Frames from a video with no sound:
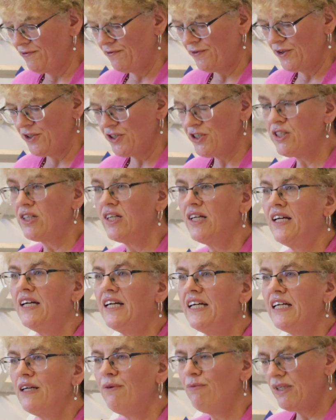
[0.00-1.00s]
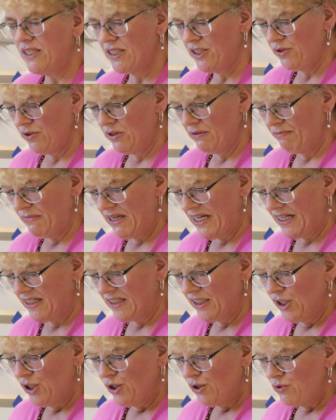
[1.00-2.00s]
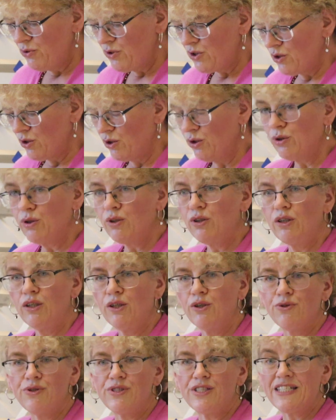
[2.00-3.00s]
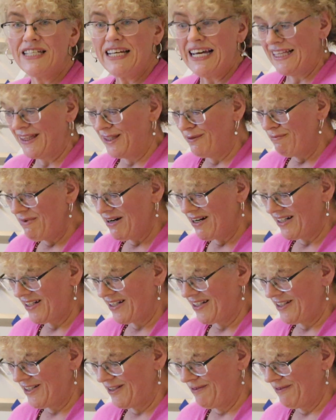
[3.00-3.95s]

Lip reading: First, he went to a man who sold clothes at the market.